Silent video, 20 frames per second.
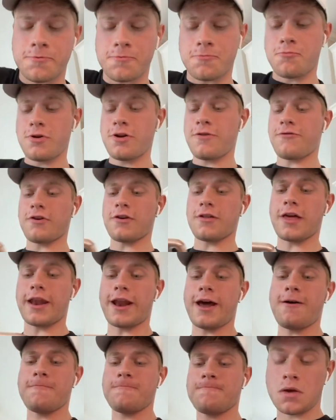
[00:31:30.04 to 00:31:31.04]
We figure that
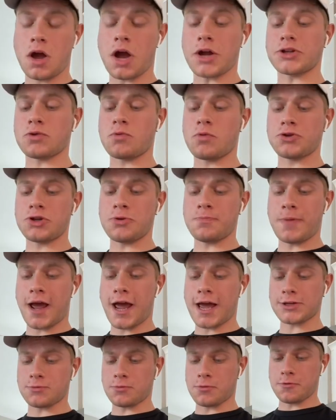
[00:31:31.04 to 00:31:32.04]
out. All right, so what's your
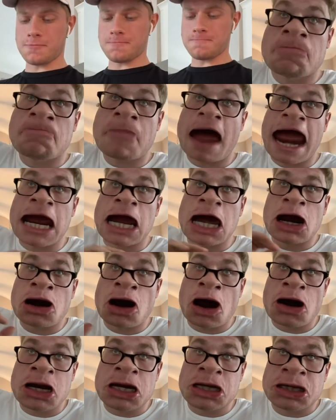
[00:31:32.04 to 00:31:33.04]
password?
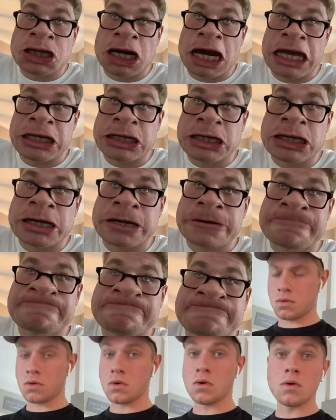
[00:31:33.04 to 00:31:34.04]
Macaroni cheese.
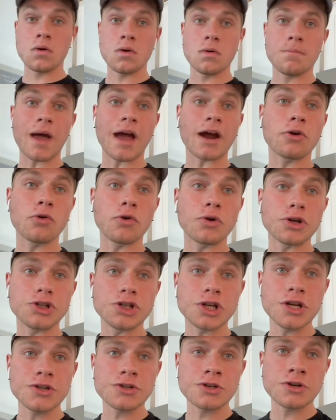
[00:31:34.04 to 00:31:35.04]
Macaroni
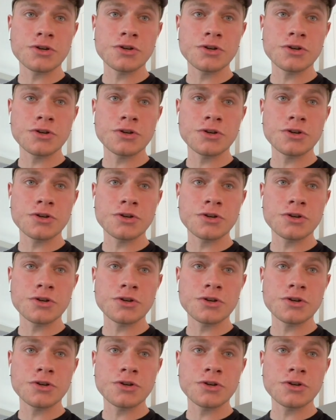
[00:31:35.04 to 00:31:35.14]
cheese?